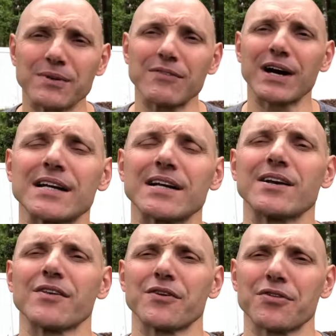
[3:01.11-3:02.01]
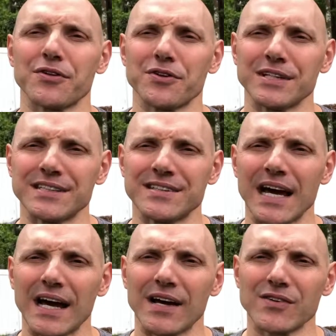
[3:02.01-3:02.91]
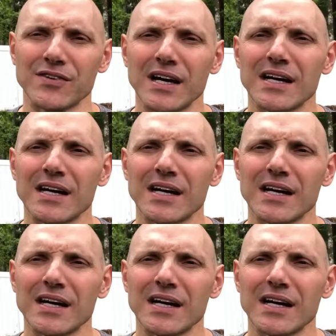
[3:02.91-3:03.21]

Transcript: they've another 30 days.